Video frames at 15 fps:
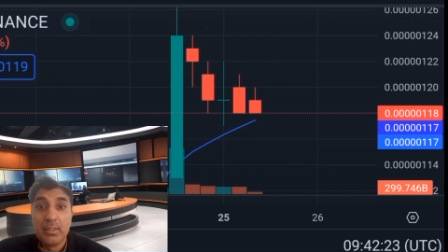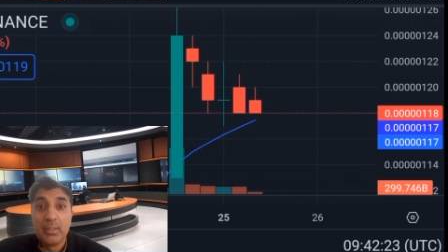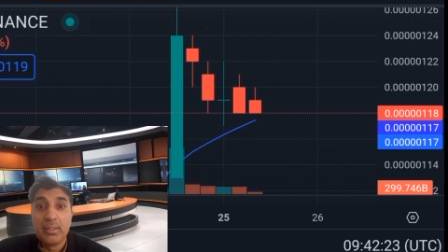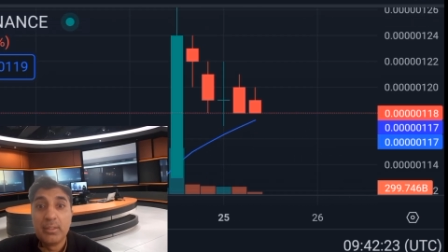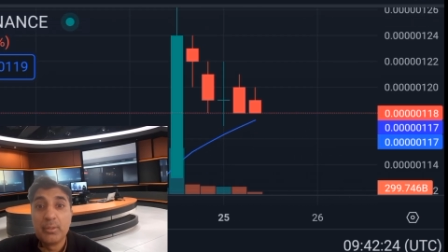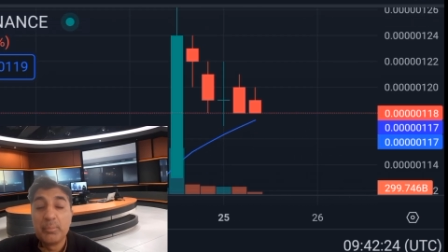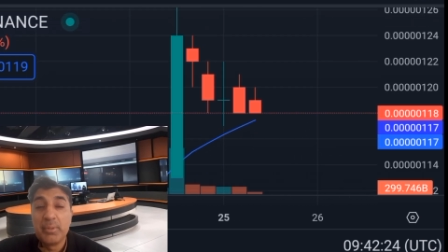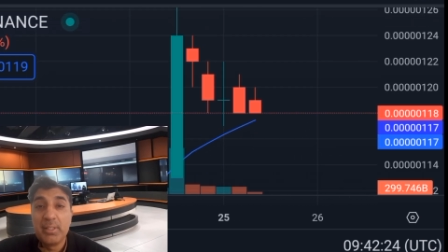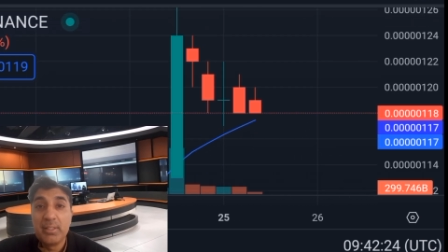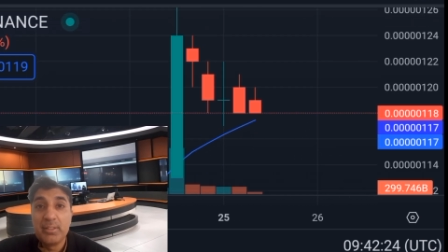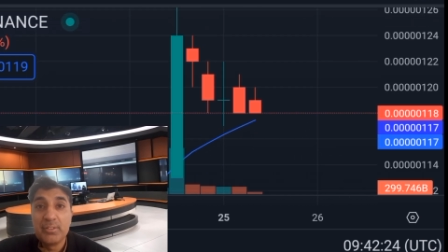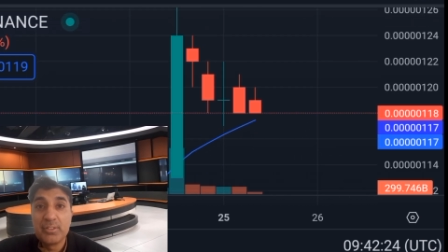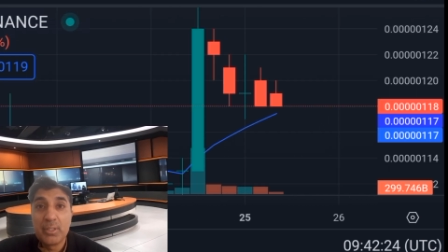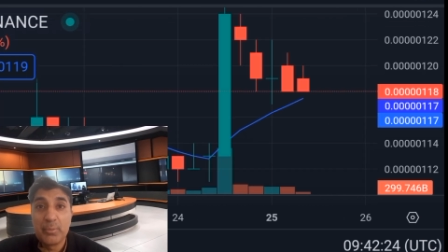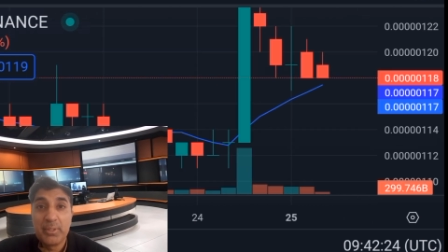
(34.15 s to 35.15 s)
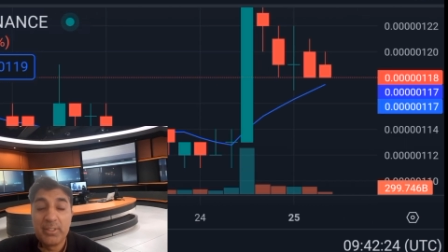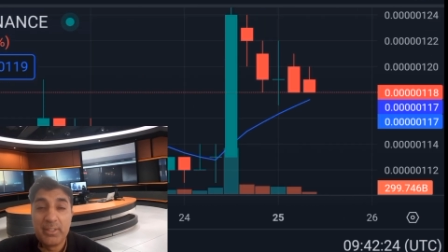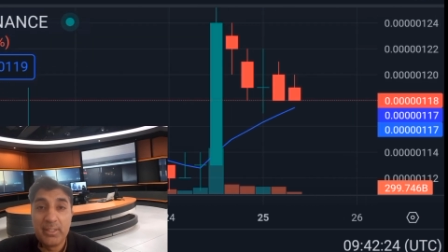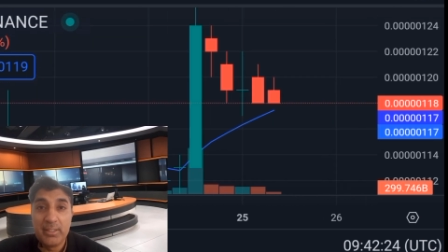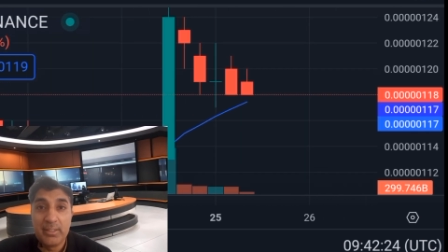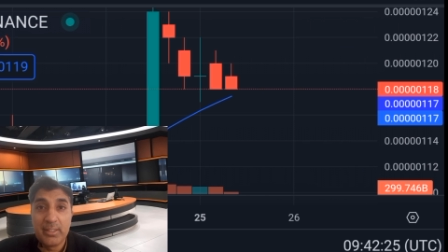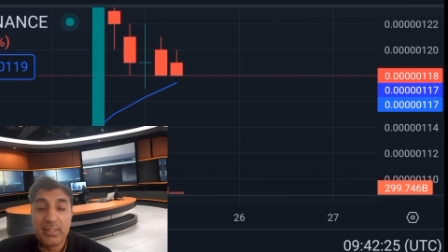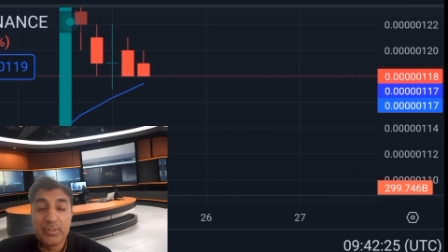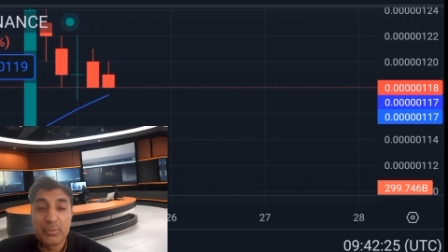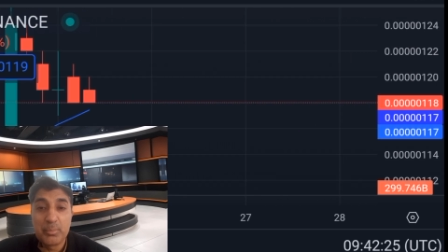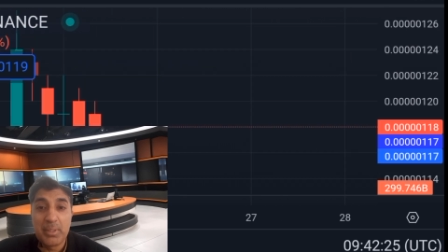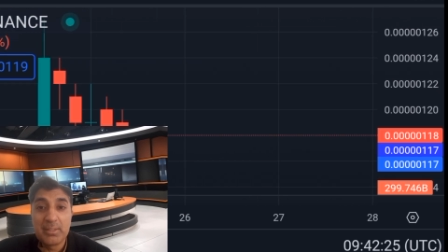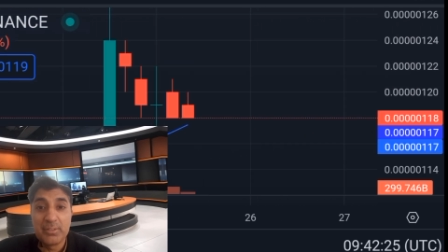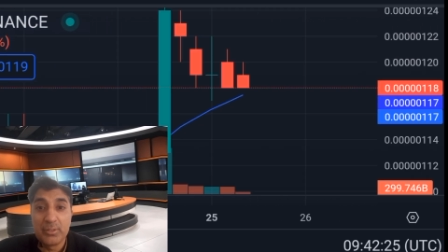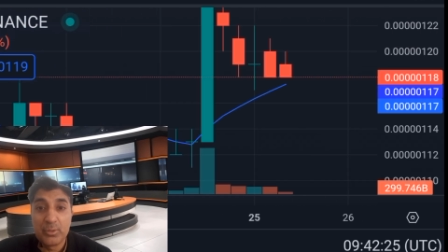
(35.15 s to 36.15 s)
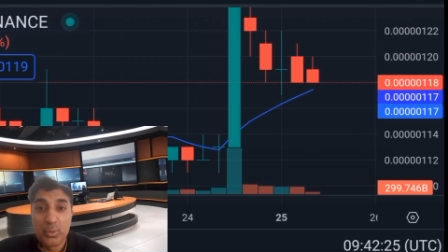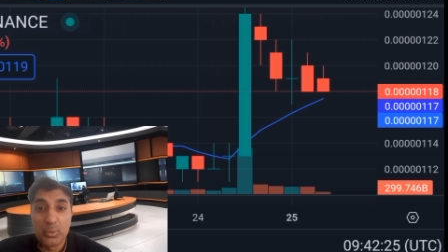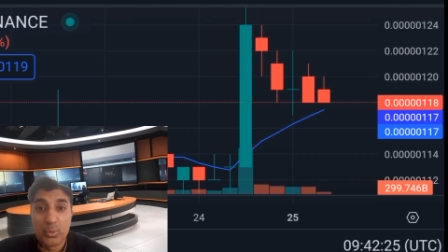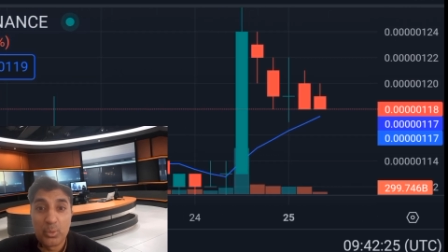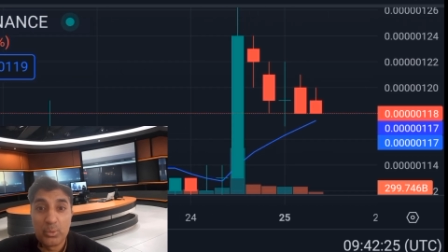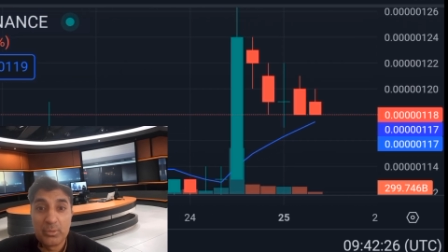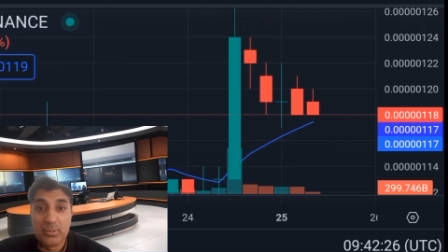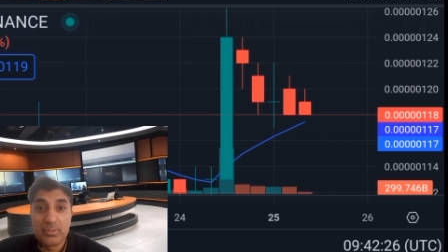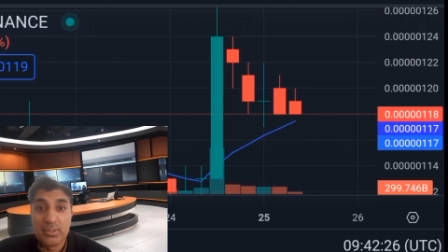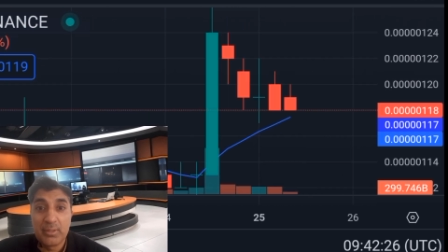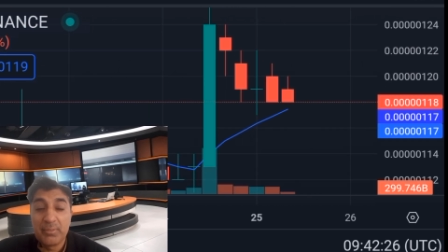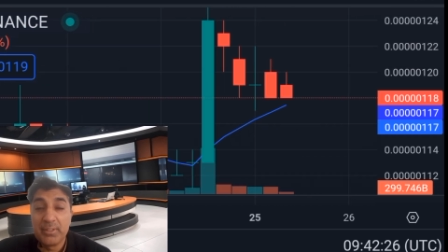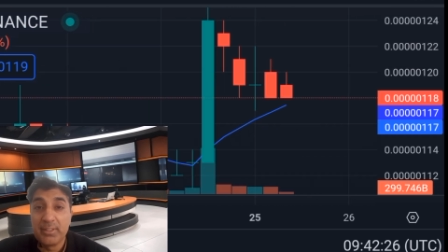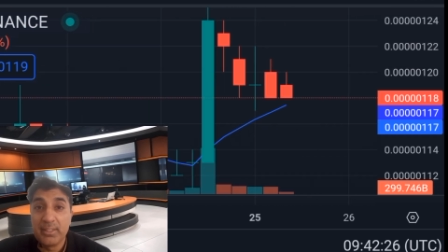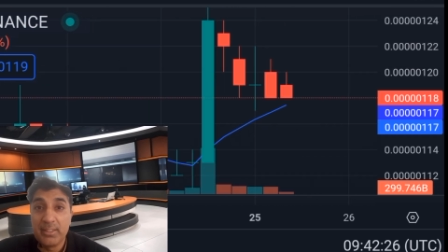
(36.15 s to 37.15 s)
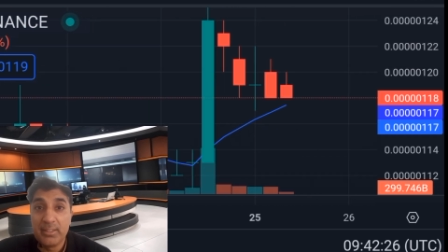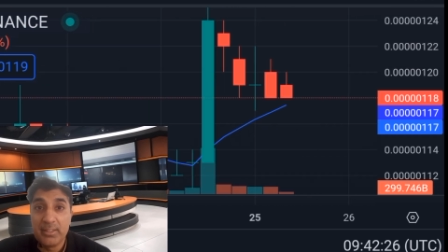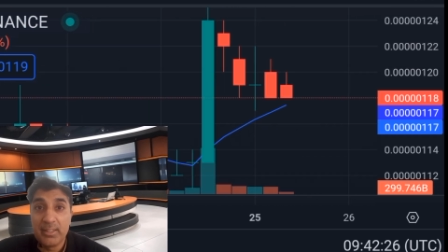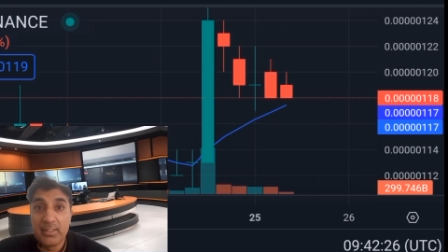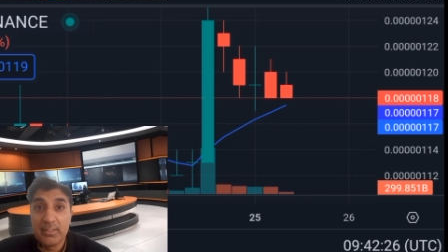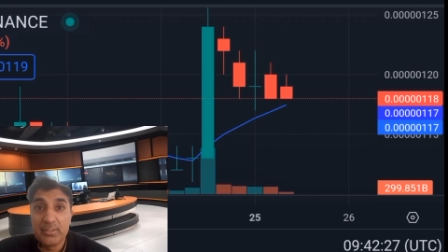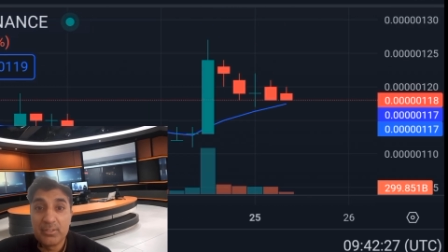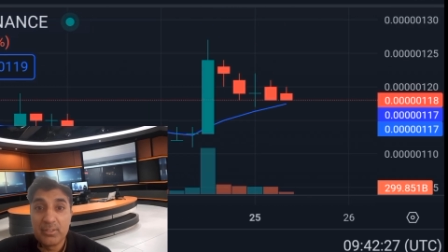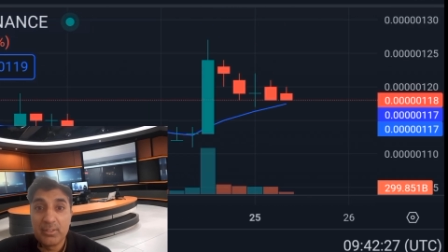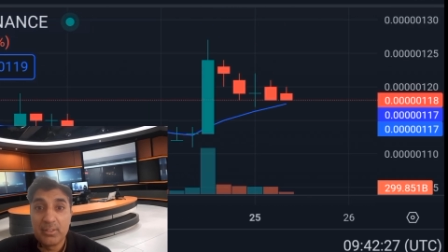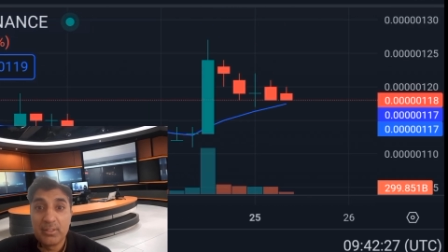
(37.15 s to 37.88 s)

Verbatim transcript: It means 17 days positive growth, 17 days